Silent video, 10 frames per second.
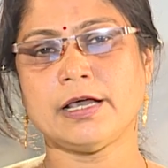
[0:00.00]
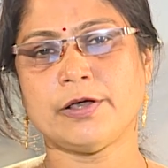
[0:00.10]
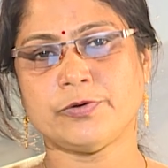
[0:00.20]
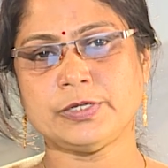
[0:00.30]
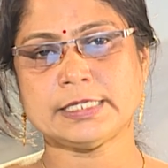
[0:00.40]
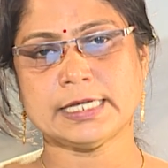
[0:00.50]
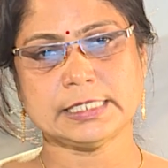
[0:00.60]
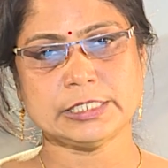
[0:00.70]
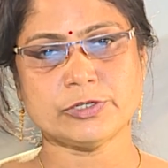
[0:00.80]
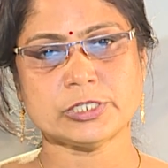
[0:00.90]
which
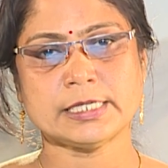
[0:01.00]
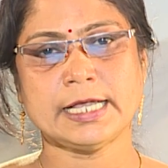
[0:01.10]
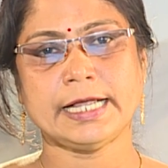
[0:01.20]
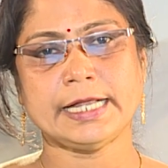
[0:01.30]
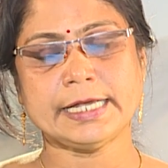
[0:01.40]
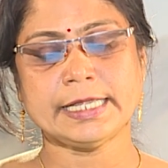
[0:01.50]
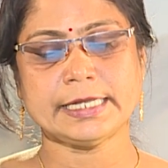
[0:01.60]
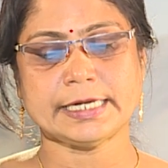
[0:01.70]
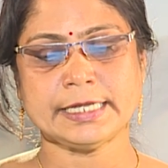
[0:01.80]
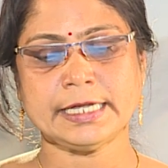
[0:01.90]
ensures
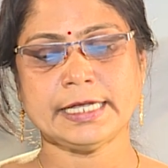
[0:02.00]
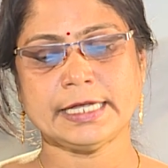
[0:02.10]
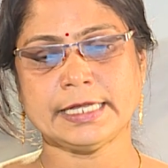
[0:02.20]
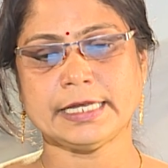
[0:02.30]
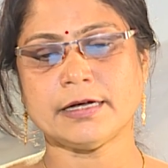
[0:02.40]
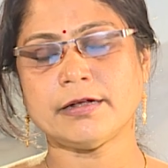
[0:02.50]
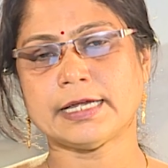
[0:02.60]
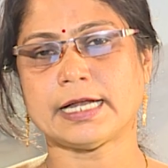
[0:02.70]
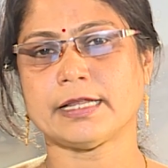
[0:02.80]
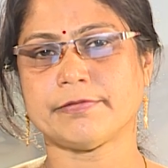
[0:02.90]
integrity in a
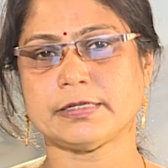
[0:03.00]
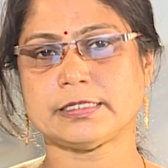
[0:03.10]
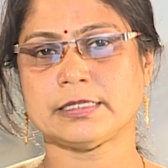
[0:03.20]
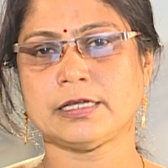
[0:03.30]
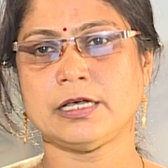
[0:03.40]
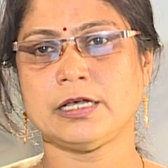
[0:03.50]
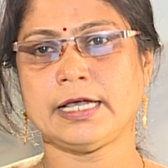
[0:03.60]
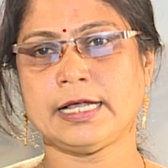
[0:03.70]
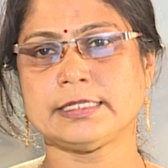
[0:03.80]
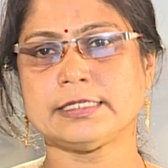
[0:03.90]
database.
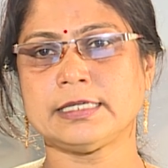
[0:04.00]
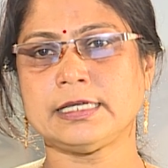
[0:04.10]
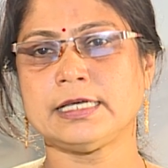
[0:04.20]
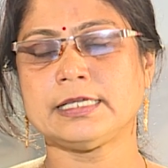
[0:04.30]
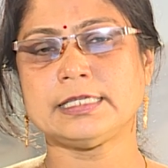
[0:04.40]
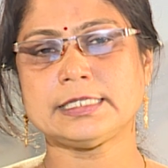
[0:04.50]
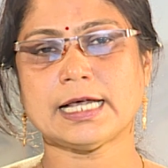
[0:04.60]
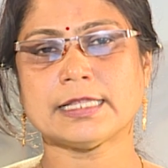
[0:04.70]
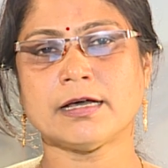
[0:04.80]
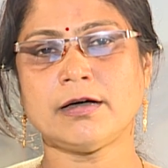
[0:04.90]
Hence, these
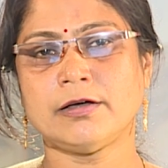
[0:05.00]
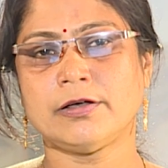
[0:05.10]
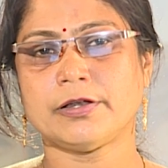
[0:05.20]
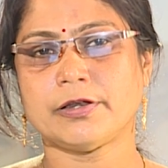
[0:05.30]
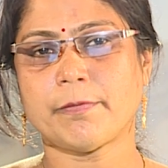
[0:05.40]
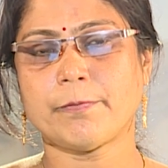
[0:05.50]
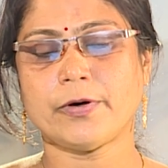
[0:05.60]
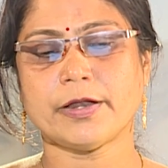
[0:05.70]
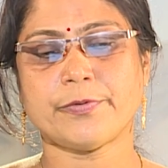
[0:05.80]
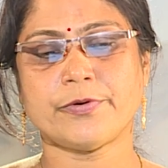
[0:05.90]
are the
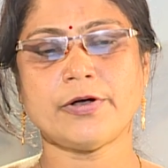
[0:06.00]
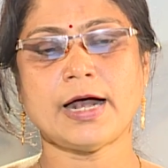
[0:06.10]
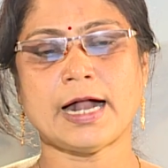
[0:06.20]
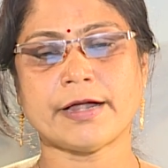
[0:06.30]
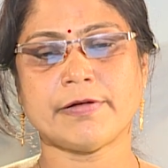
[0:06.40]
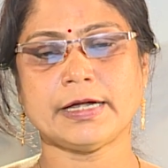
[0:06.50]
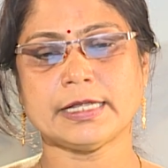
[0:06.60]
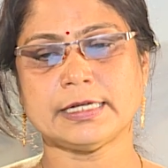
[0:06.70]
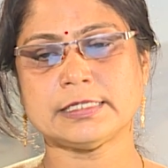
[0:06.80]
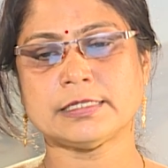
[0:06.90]
number of
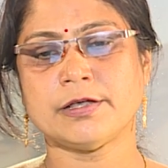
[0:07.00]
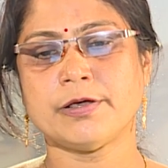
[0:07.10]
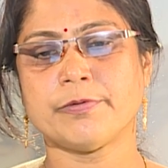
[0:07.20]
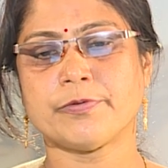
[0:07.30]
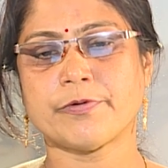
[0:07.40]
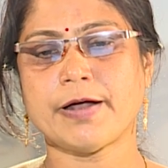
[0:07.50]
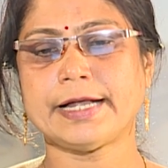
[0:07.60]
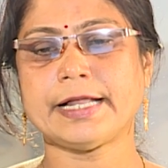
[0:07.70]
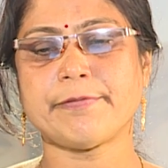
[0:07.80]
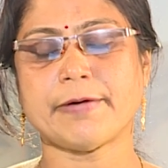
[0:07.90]
advantages
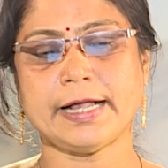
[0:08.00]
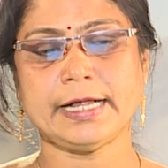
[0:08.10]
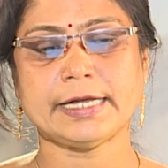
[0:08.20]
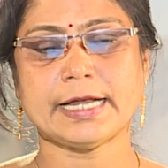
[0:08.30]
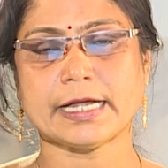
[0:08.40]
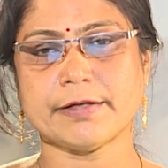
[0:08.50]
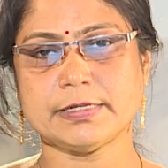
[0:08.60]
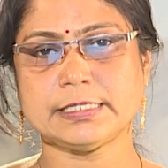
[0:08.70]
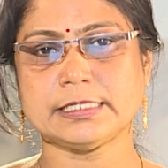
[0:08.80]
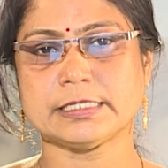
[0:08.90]
provided by database
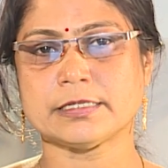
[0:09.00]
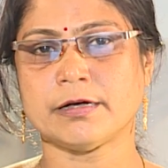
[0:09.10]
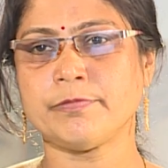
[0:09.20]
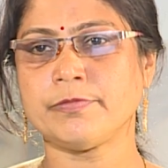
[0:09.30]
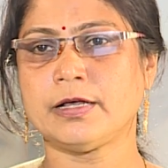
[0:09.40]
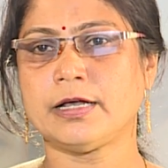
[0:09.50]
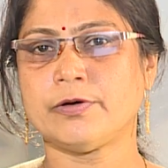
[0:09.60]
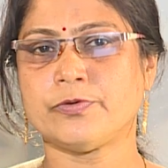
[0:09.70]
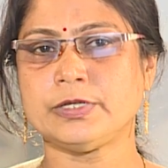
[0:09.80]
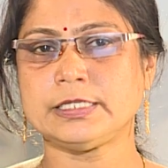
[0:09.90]
system,
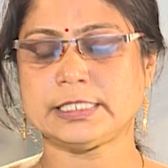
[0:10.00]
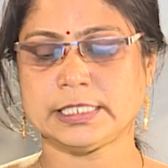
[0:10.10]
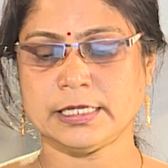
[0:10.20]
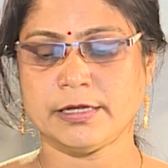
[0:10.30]
which